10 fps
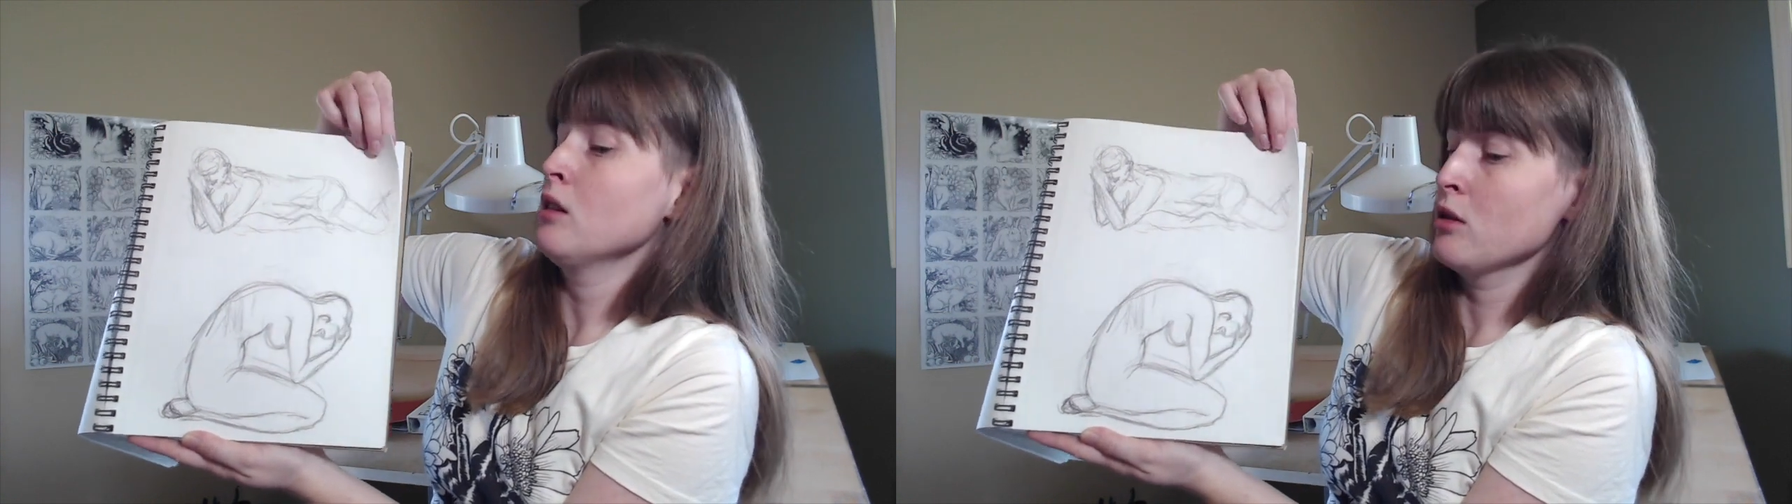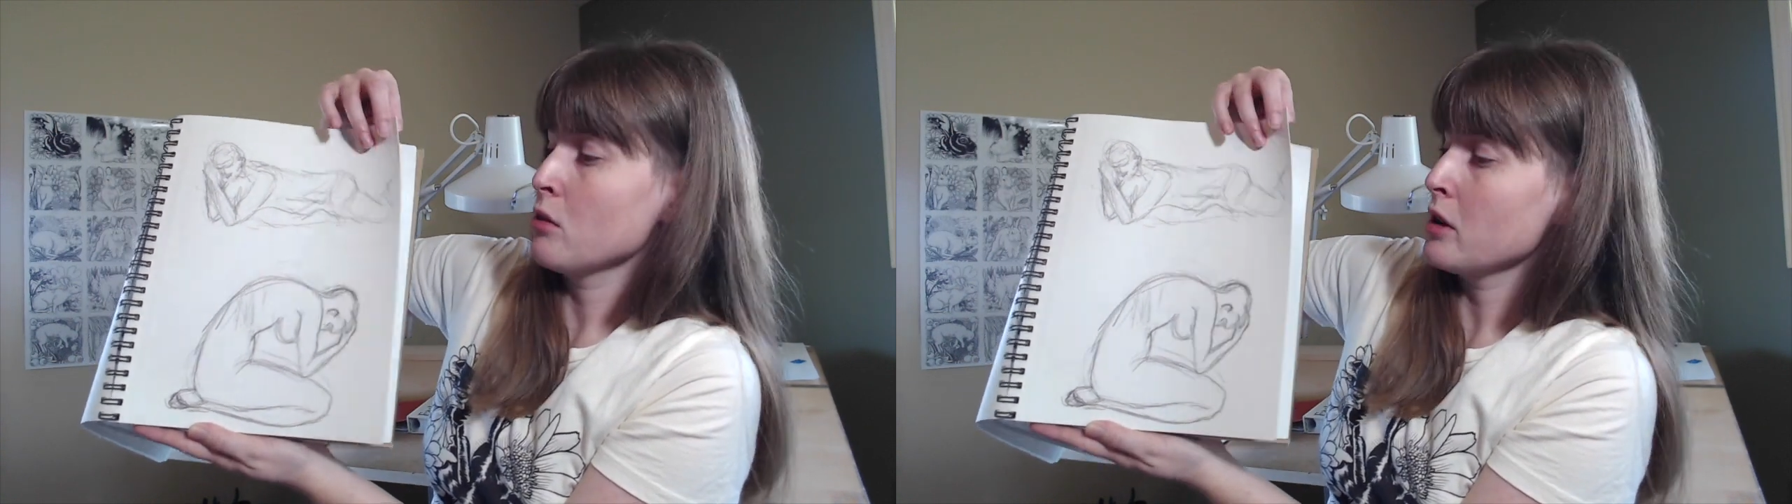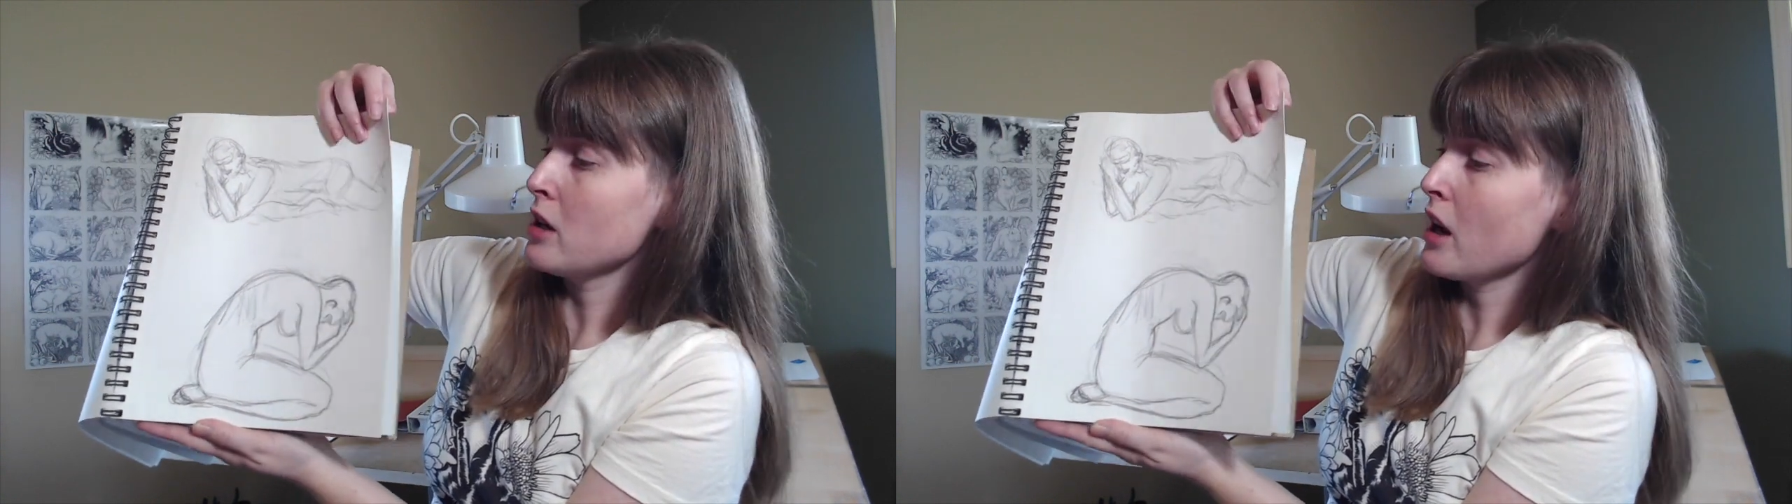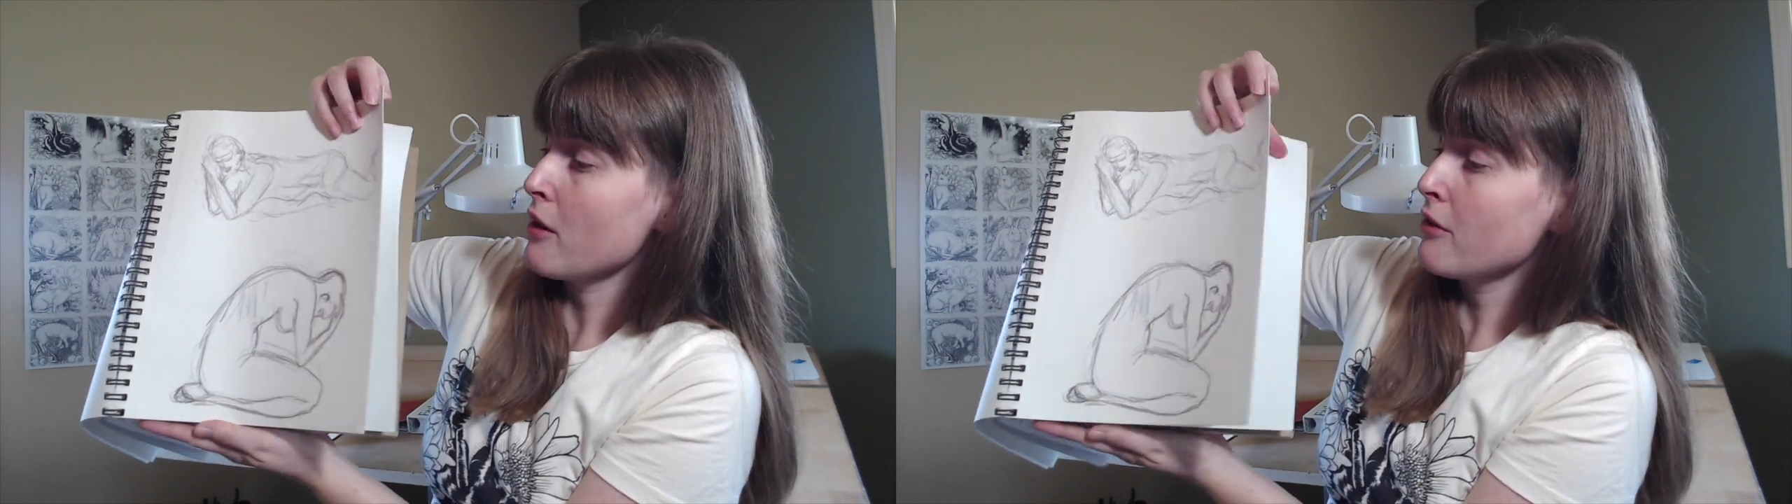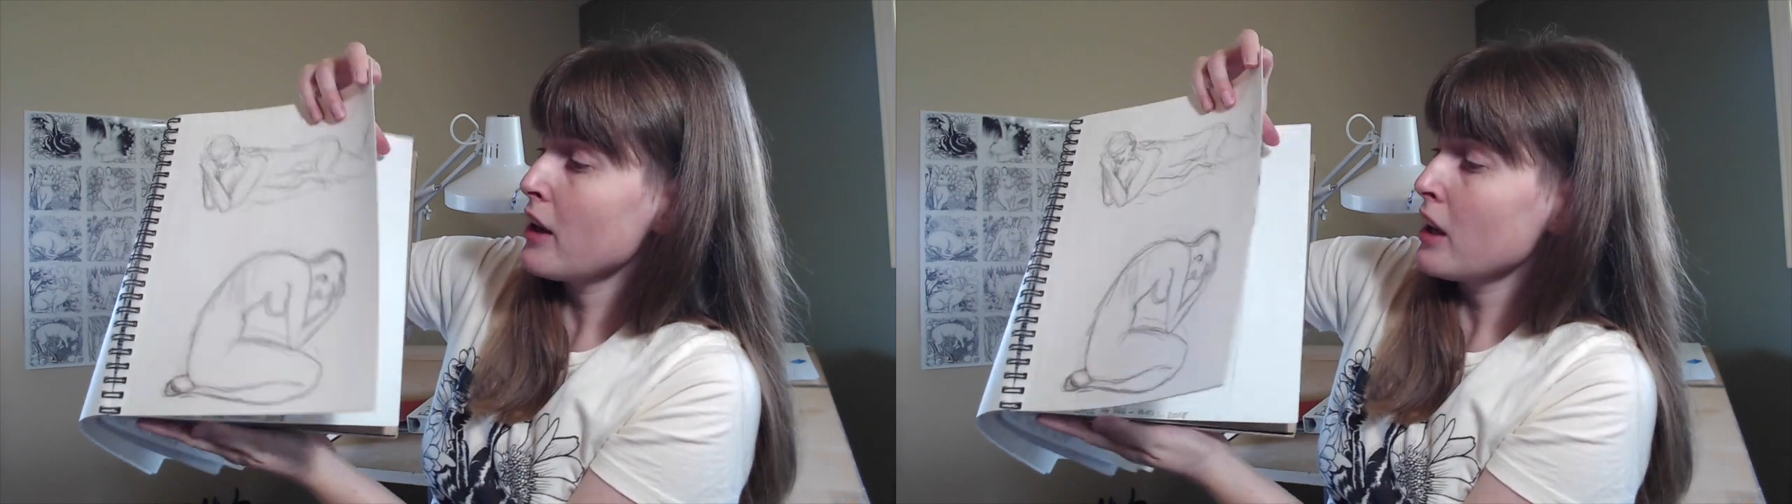Croquis
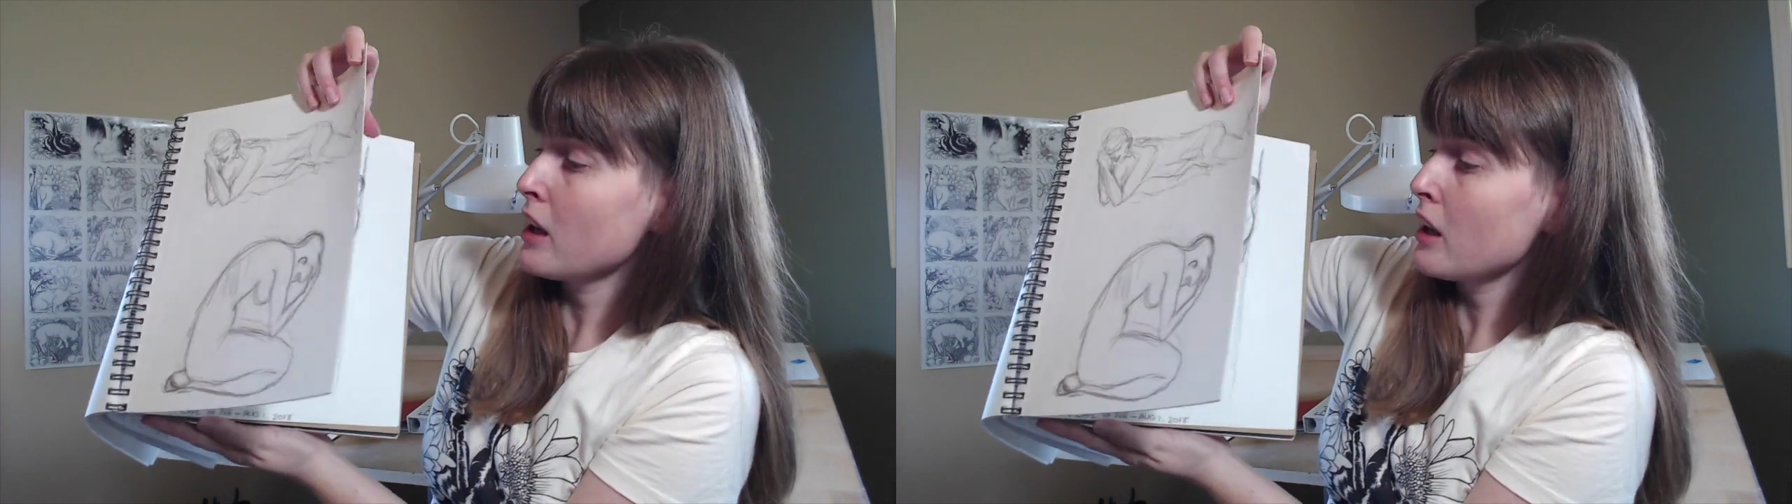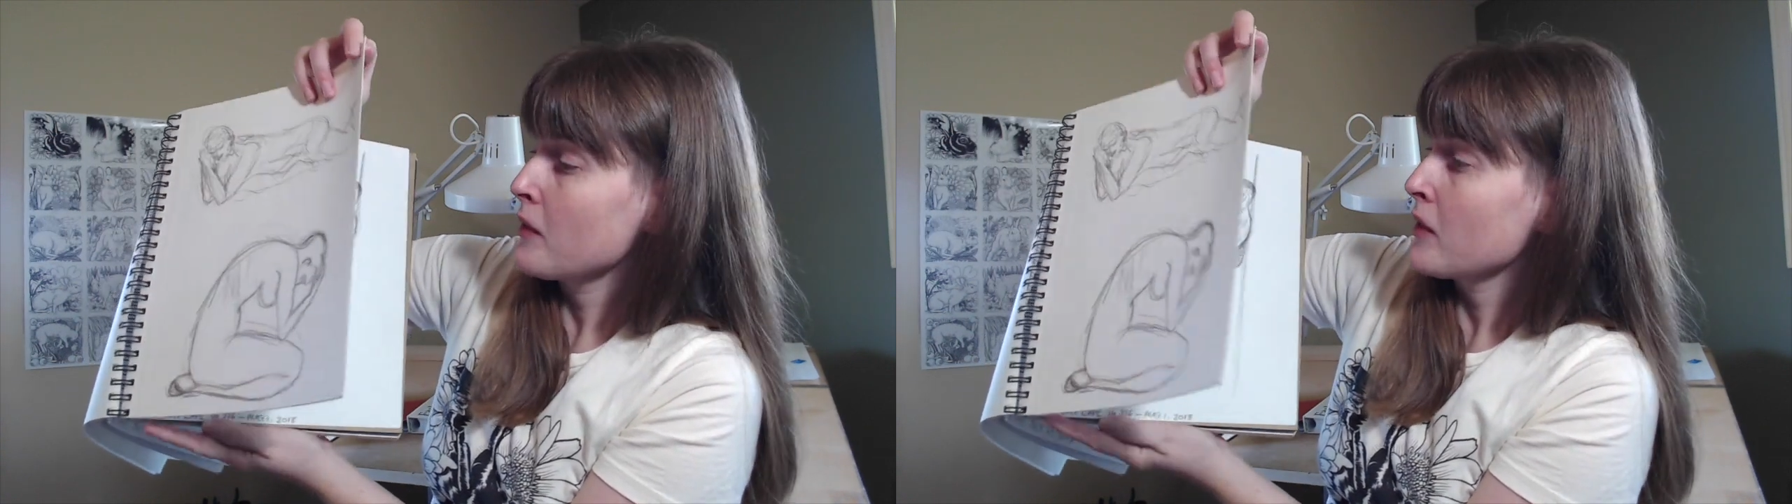Cafe.